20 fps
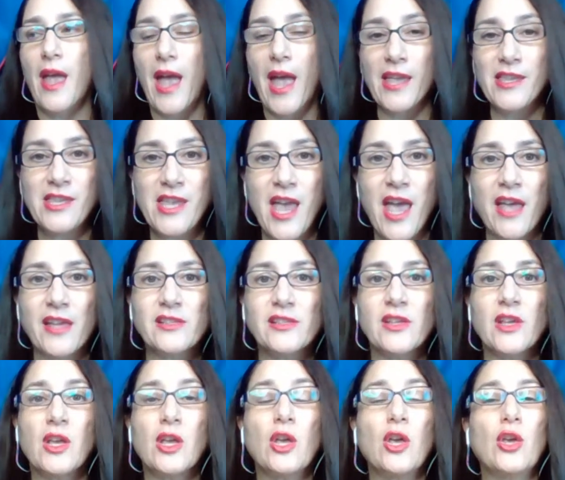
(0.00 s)
And yes,
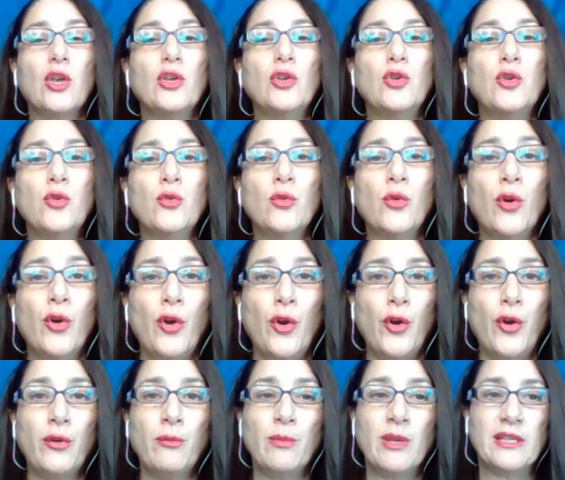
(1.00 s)
you
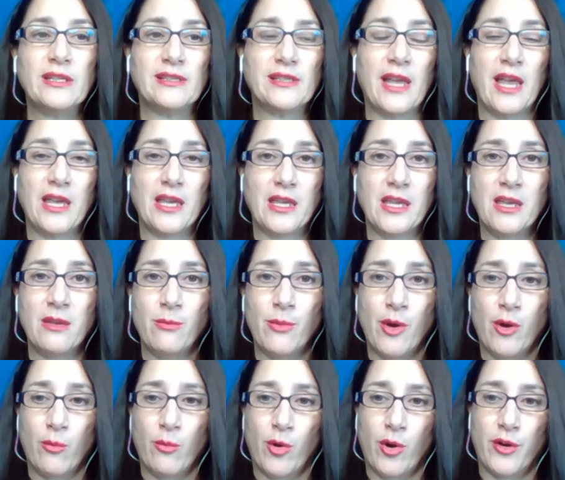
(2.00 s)
heard me say
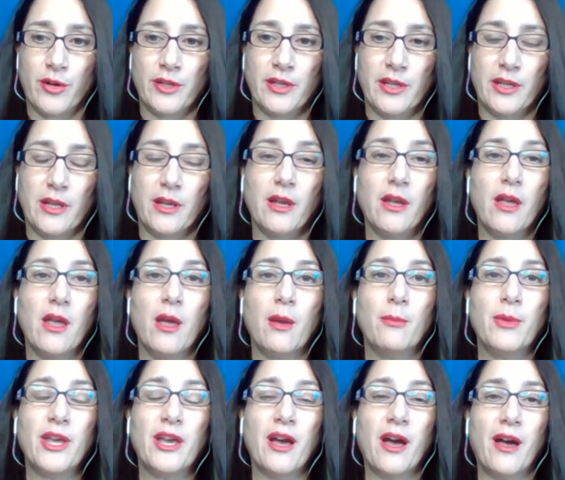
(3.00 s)
email marketing
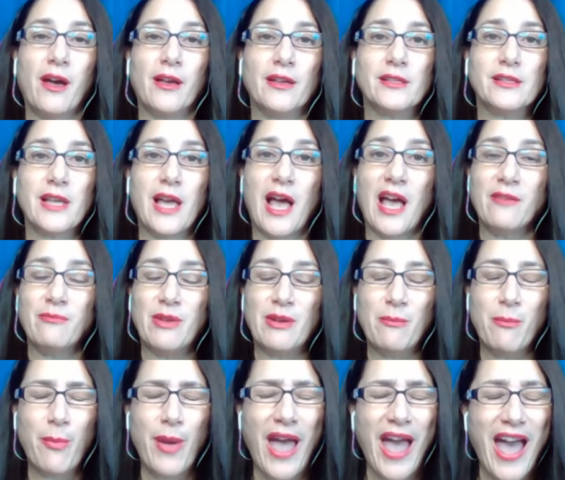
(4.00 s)
because I've
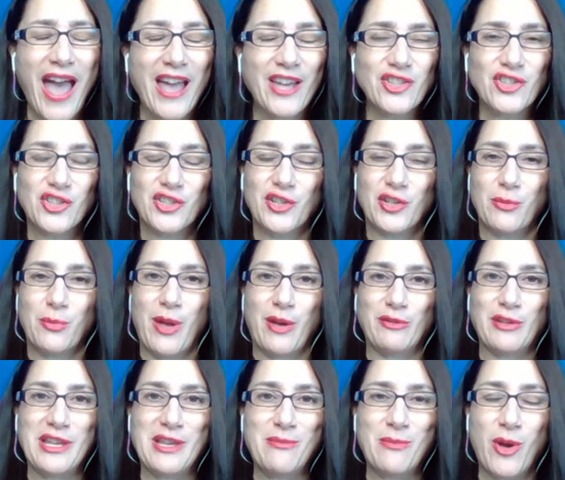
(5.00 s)
been passionate
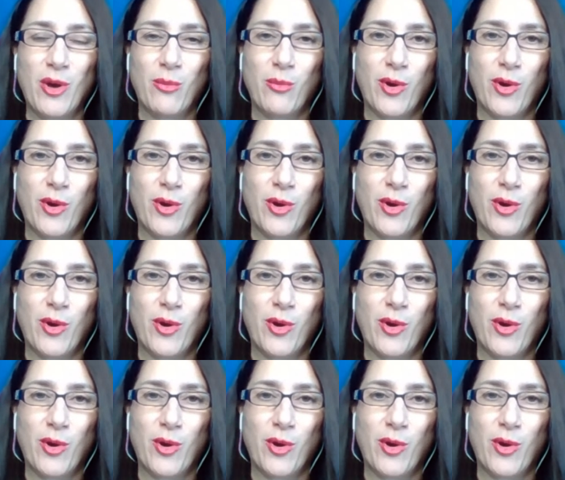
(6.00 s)
about email